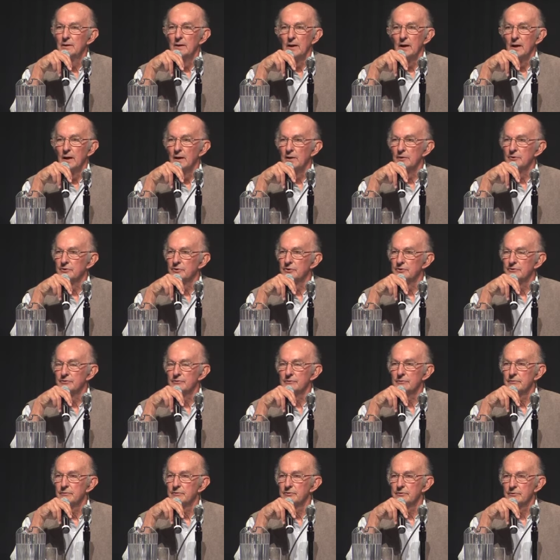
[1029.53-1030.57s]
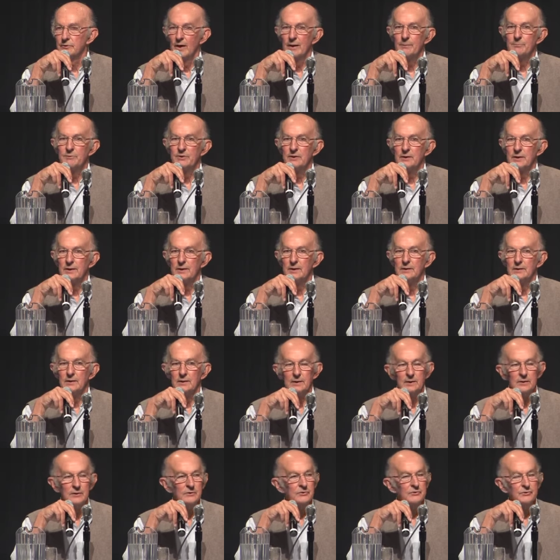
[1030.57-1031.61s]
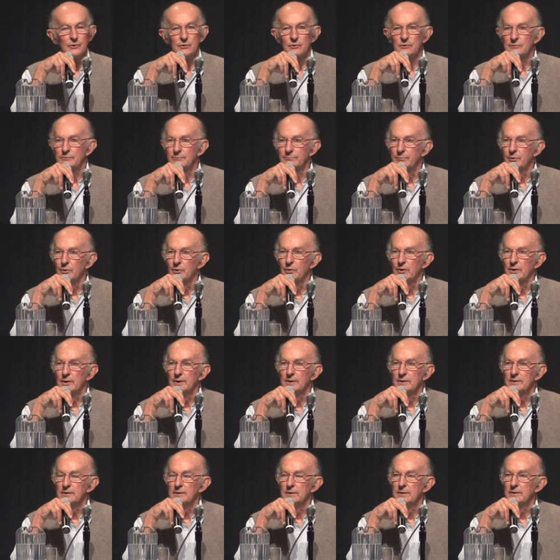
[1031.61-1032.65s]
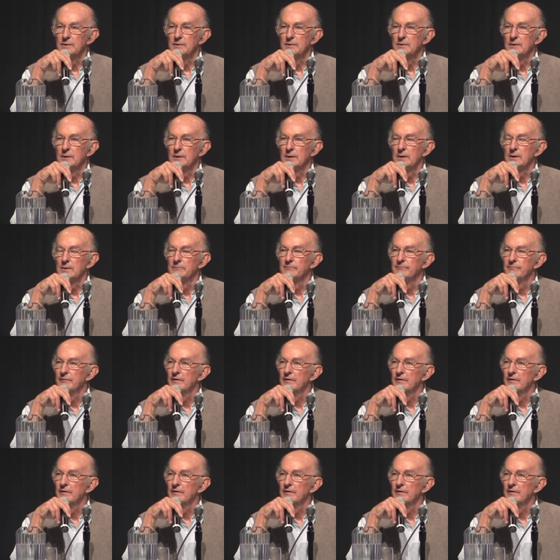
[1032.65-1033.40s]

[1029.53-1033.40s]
uh, just stepped in at a certain point and uh,